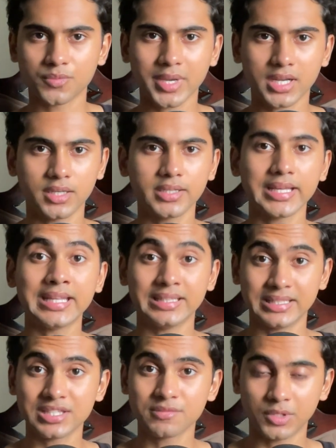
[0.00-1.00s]
cut
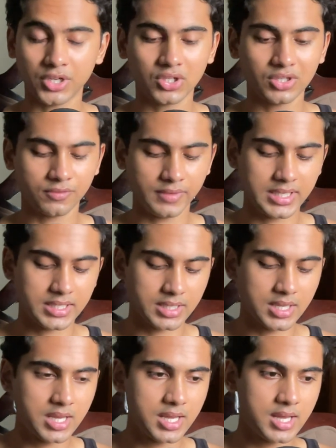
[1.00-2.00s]
in this particular week
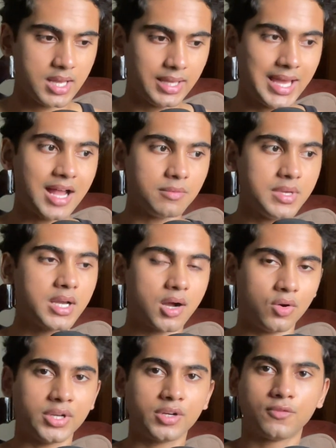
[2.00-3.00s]
can be
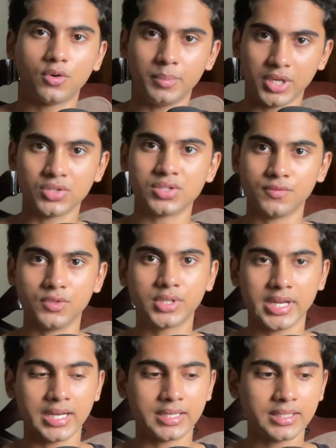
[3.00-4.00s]
accounted for because of the
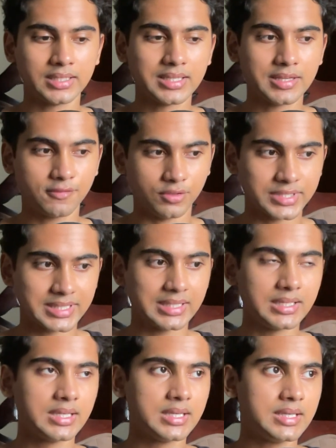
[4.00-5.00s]
creatine, firstly.